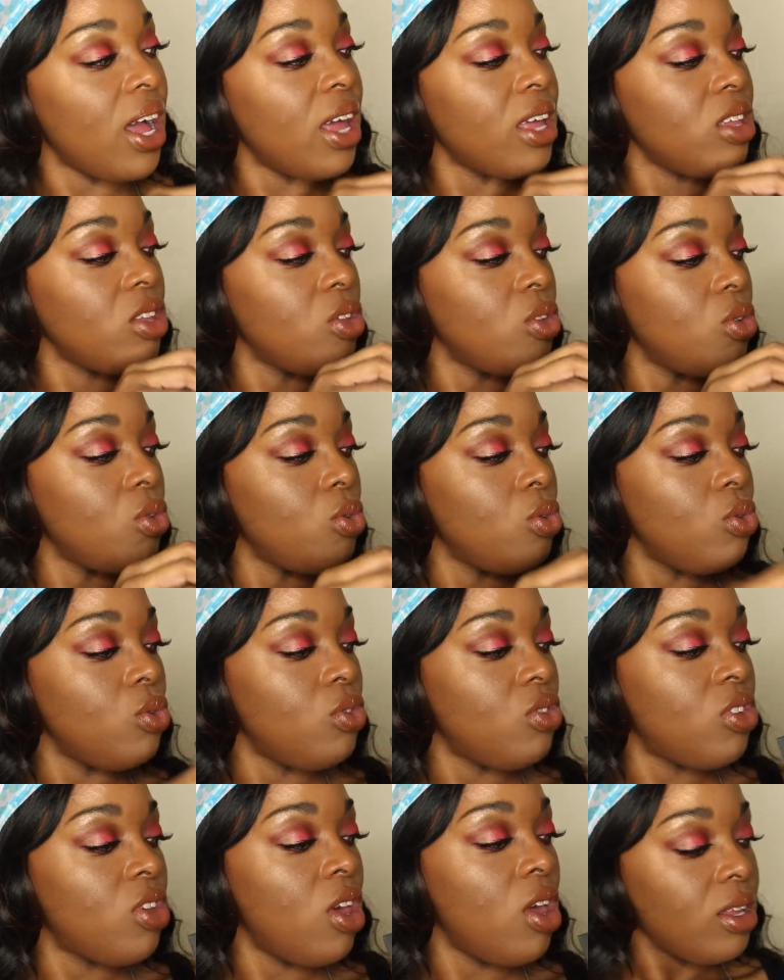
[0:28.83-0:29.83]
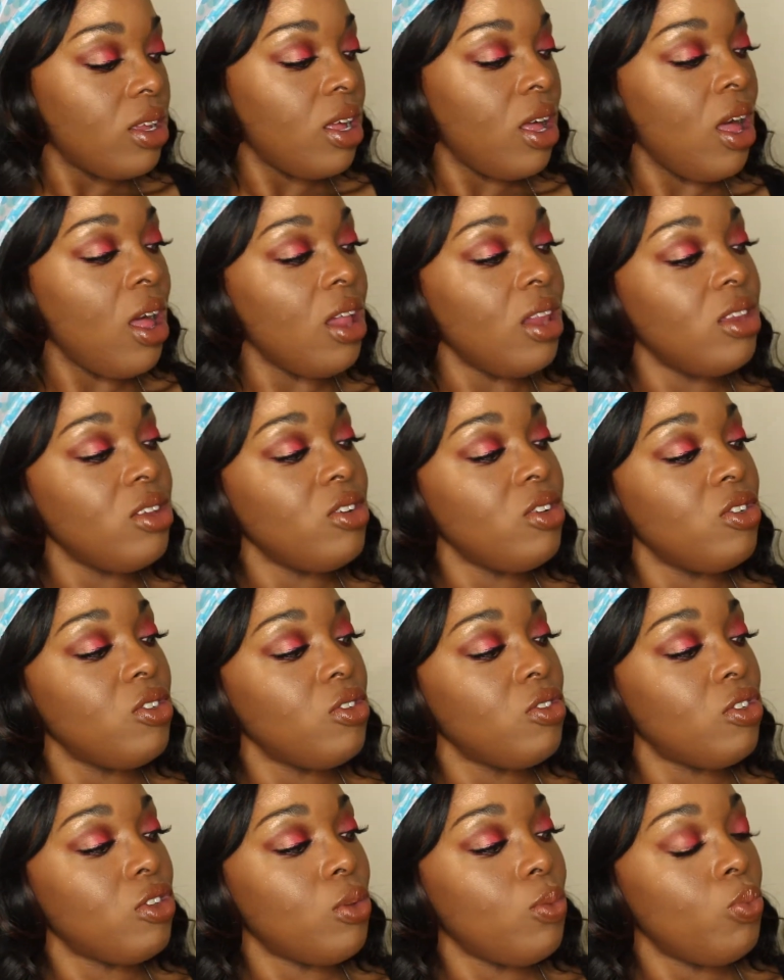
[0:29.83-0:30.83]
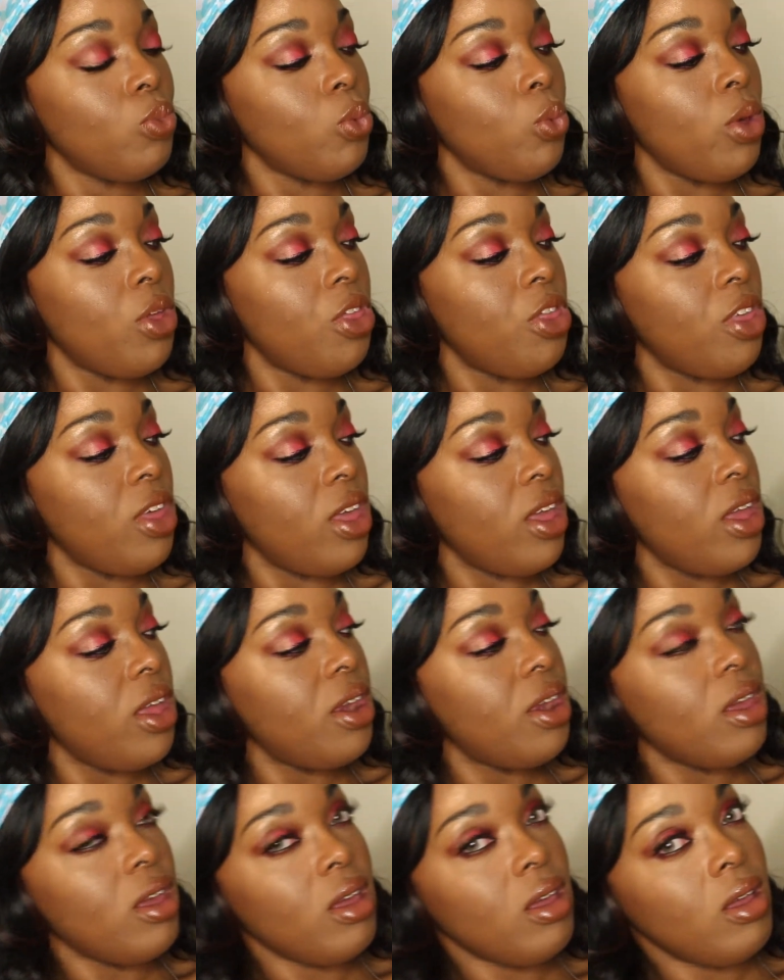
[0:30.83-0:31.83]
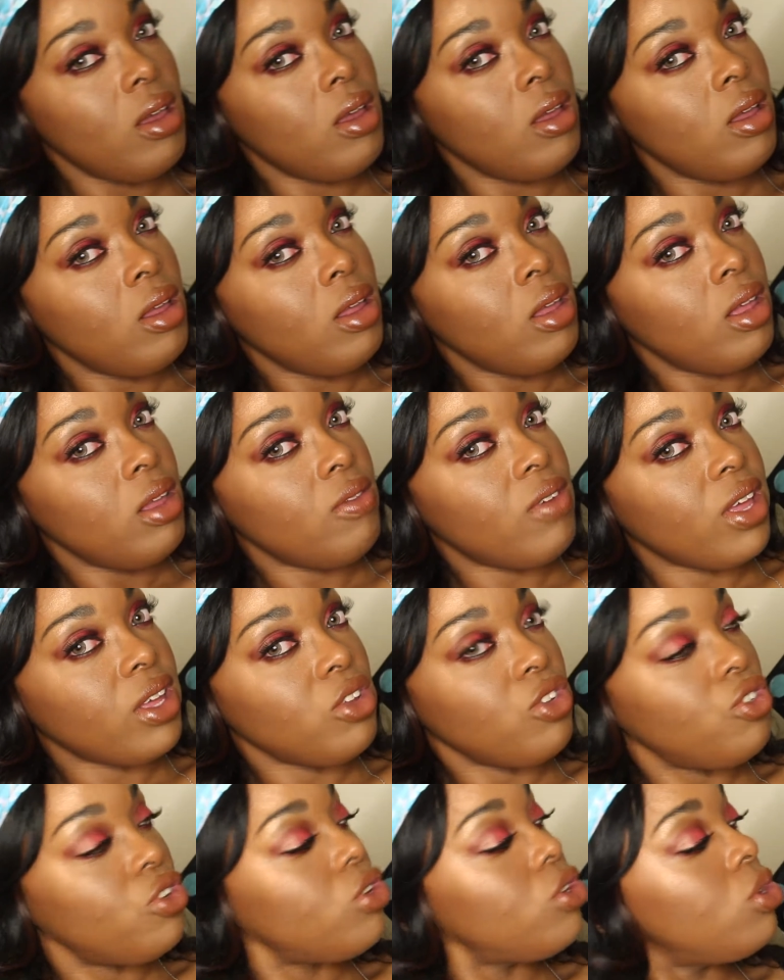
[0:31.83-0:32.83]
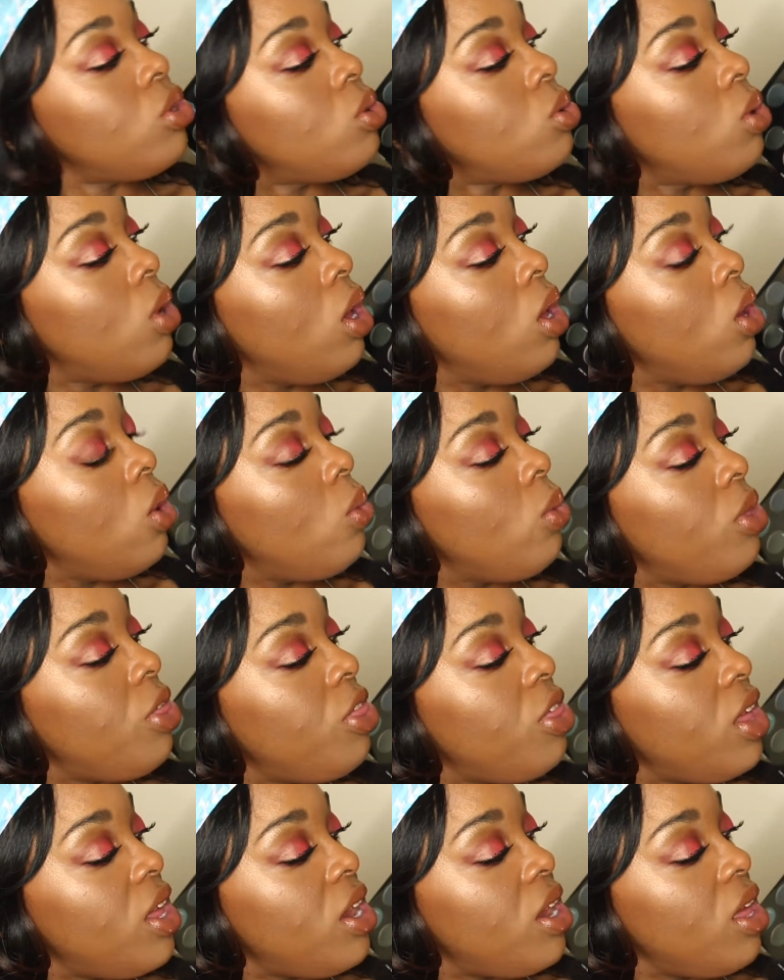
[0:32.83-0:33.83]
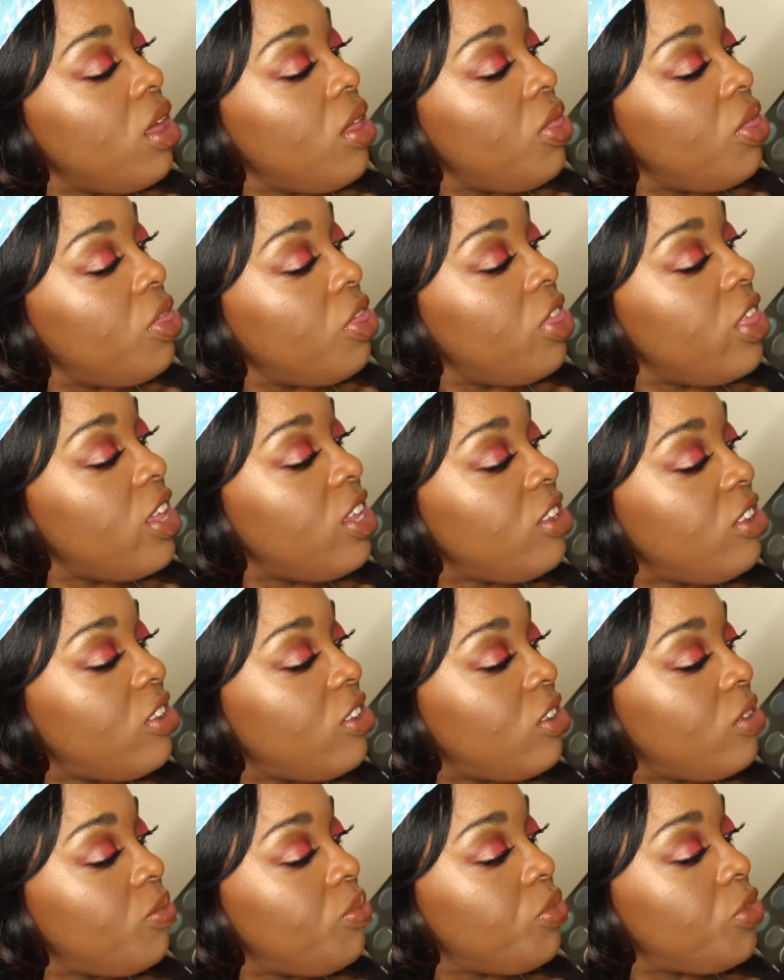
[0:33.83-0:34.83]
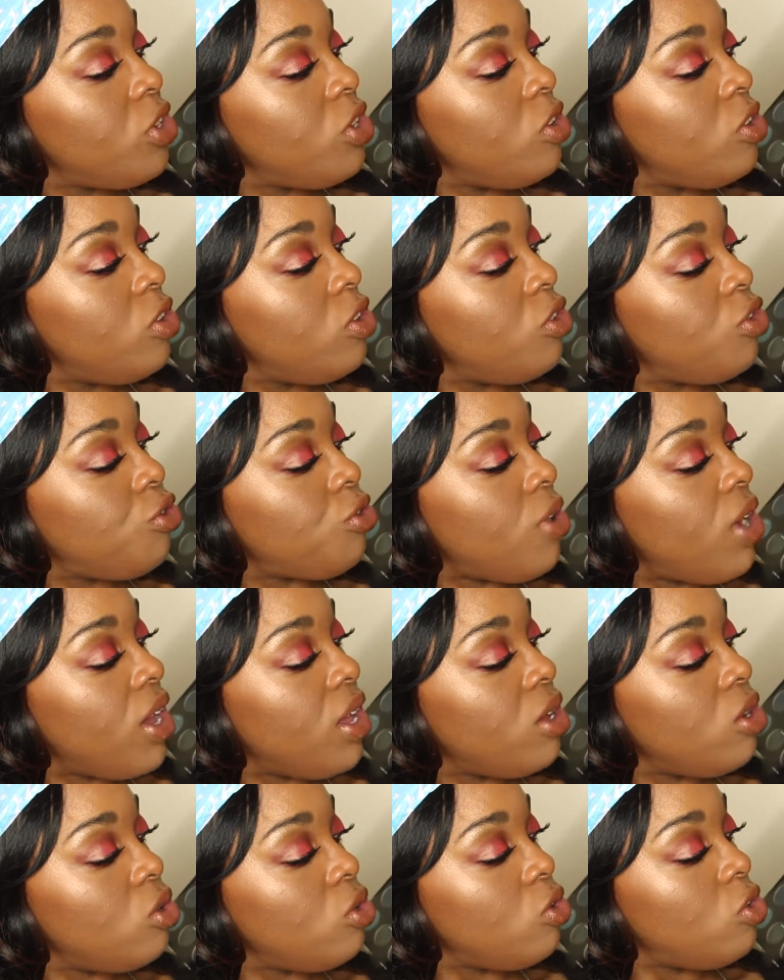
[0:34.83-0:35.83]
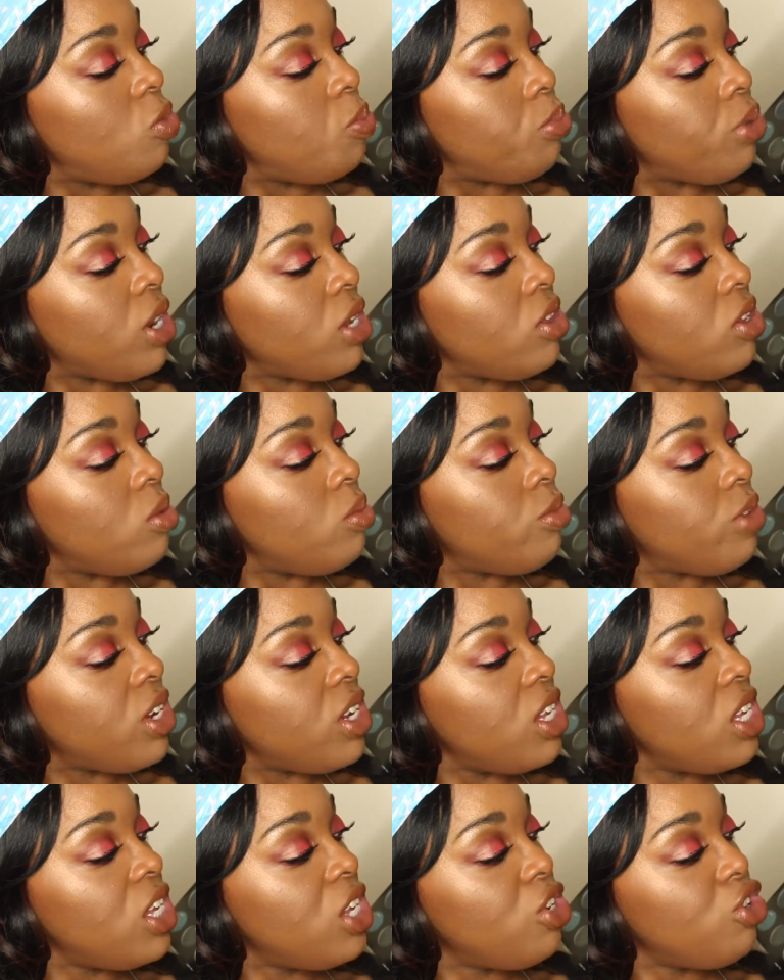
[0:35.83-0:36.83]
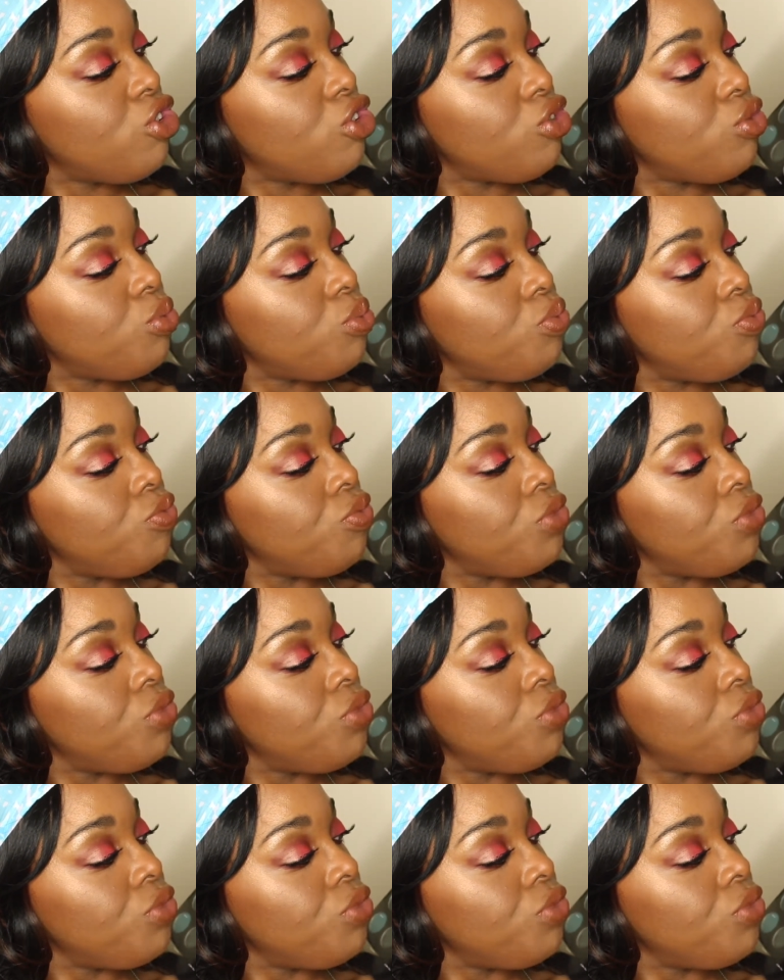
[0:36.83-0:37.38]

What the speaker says: I used colors within, if I can show you, within this triangle spectrum right here.